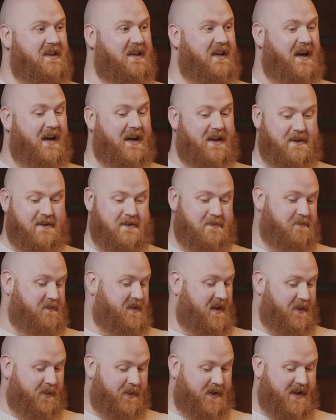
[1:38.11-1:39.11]
And
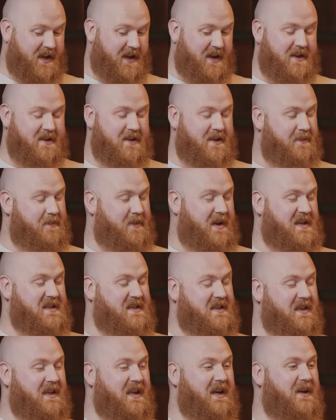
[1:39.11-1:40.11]
yeah, we get
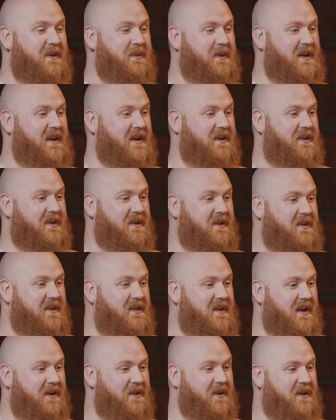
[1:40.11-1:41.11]
amazing liquid out of
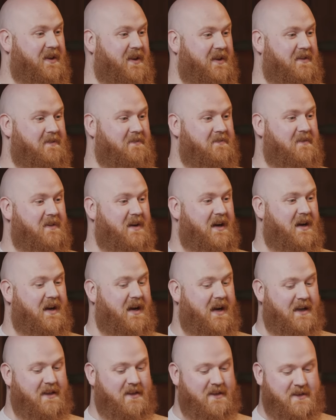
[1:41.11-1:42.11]
the
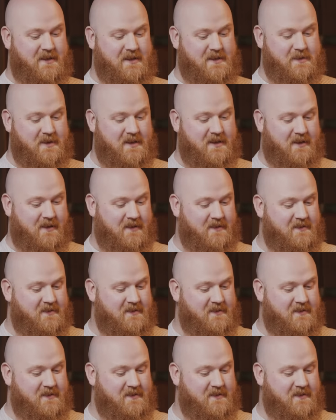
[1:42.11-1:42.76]
island as well.